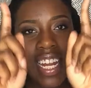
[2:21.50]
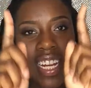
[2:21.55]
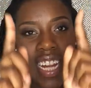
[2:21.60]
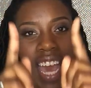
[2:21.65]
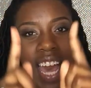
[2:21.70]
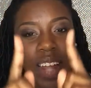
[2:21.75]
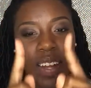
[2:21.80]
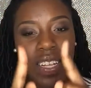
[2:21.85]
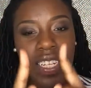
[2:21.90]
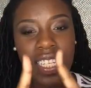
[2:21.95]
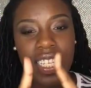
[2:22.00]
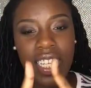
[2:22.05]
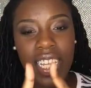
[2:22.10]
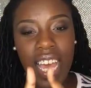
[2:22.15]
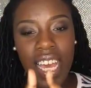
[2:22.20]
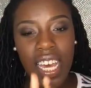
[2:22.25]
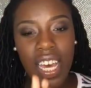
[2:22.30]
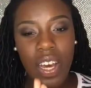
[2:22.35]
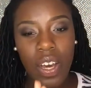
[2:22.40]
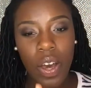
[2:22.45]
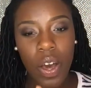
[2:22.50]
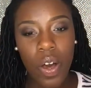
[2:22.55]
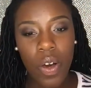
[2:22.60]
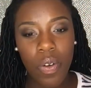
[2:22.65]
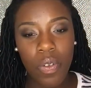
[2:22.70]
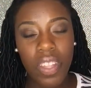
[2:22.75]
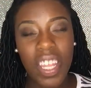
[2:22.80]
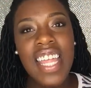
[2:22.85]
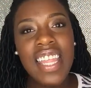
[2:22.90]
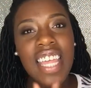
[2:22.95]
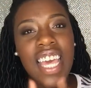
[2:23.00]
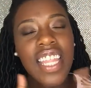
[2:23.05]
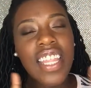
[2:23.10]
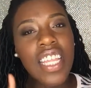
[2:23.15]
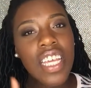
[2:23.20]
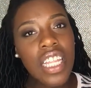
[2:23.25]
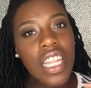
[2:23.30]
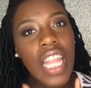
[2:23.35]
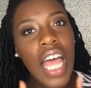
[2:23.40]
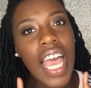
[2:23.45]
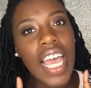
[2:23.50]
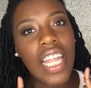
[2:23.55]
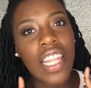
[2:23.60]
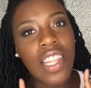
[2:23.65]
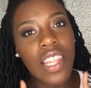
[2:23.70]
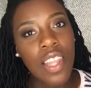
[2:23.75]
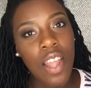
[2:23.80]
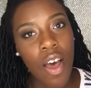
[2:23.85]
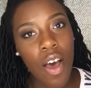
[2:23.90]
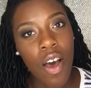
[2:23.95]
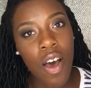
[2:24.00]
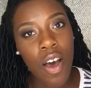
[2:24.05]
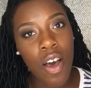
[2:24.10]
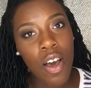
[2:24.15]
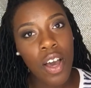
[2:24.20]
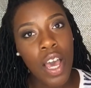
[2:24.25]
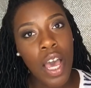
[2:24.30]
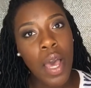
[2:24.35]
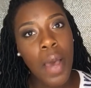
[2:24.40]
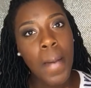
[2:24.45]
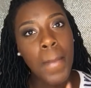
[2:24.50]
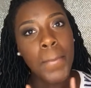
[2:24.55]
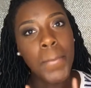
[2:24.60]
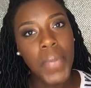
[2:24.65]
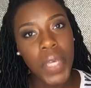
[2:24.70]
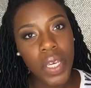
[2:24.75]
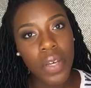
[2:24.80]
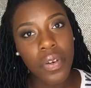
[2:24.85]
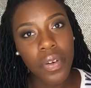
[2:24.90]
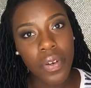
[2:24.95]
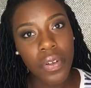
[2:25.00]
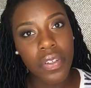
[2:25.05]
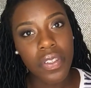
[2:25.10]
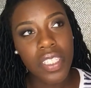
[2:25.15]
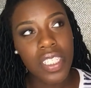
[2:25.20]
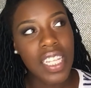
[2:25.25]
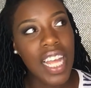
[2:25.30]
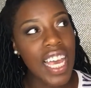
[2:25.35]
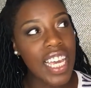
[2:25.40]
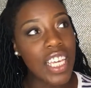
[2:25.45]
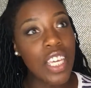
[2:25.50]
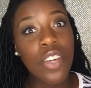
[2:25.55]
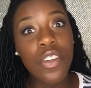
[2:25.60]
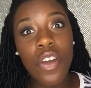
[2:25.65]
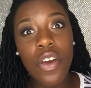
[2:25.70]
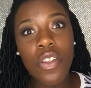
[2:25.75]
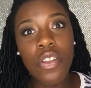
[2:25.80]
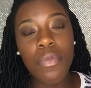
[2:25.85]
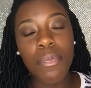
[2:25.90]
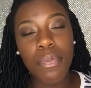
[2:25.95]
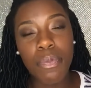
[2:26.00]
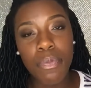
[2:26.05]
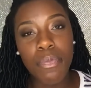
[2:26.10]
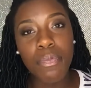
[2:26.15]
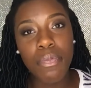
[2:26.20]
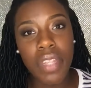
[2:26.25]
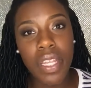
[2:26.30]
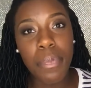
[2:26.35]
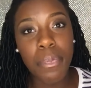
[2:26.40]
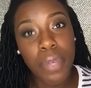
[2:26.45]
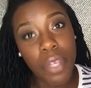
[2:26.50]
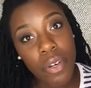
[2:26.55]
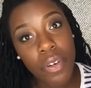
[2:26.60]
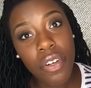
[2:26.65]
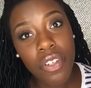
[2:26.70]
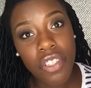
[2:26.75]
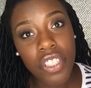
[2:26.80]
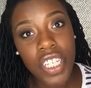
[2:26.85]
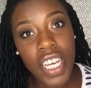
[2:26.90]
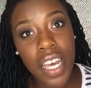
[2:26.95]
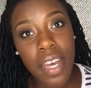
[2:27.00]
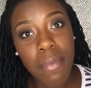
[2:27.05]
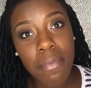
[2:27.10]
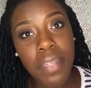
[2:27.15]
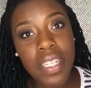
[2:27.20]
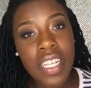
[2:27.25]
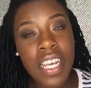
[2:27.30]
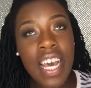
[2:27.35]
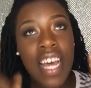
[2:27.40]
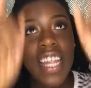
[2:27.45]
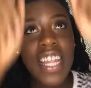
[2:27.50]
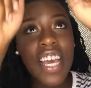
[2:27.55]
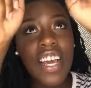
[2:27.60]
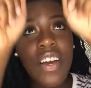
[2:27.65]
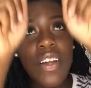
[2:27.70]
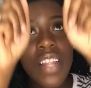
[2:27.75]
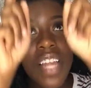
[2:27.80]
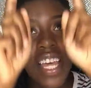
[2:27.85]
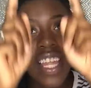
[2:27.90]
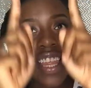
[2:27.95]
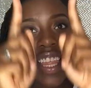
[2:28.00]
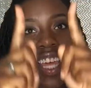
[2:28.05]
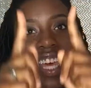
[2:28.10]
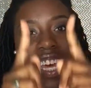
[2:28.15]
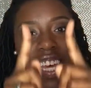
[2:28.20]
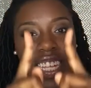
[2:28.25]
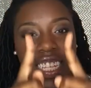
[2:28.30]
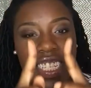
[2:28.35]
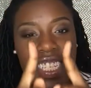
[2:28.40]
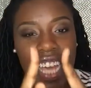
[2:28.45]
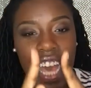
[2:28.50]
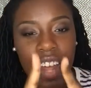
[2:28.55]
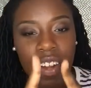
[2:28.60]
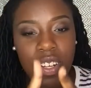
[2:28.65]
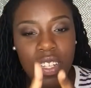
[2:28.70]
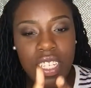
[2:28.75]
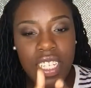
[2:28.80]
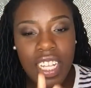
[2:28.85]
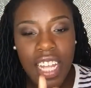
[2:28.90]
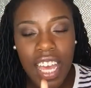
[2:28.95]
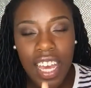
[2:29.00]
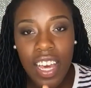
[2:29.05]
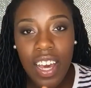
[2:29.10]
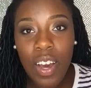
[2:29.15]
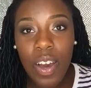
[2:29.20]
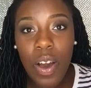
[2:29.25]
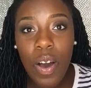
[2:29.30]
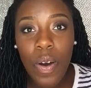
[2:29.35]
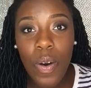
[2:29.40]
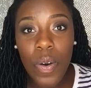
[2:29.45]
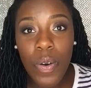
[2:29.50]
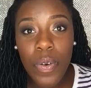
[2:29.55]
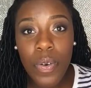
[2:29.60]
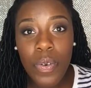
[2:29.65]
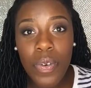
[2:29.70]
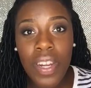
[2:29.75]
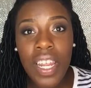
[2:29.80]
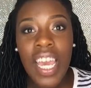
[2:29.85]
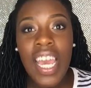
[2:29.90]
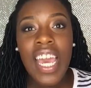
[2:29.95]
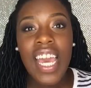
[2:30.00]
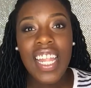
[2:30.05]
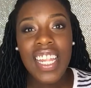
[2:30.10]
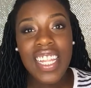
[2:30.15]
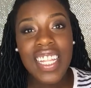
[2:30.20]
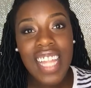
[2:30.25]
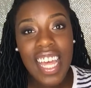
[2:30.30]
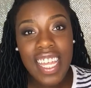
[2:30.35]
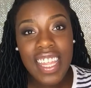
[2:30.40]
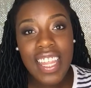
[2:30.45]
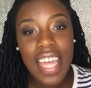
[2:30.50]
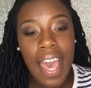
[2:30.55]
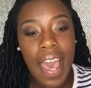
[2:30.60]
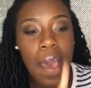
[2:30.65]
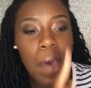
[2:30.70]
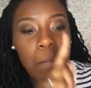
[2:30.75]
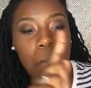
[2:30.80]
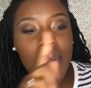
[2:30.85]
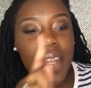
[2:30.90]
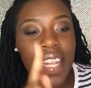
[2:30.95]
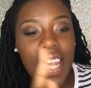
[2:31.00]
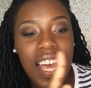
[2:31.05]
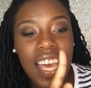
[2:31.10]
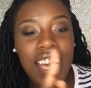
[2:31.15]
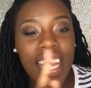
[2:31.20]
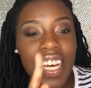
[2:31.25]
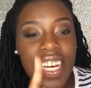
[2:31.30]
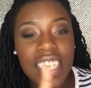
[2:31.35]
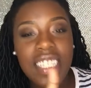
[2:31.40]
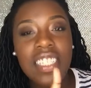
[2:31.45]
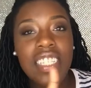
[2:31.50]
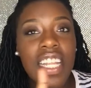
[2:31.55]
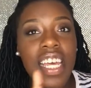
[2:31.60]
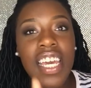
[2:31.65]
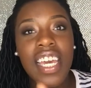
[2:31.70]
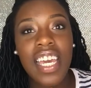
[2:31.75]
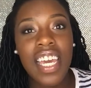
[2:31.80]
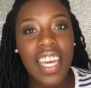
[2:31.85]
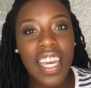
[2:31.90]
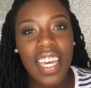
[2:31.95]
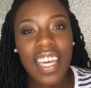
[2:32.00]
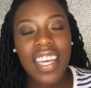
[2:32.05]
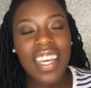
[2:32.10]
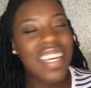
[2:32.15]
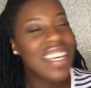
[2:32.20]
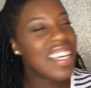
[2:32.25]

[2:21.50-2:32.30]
down into like a cone. They looked like long bugles. Like, you know, the, the bugle chips that go like this down into like a cone? It looked like that, but like a slinky.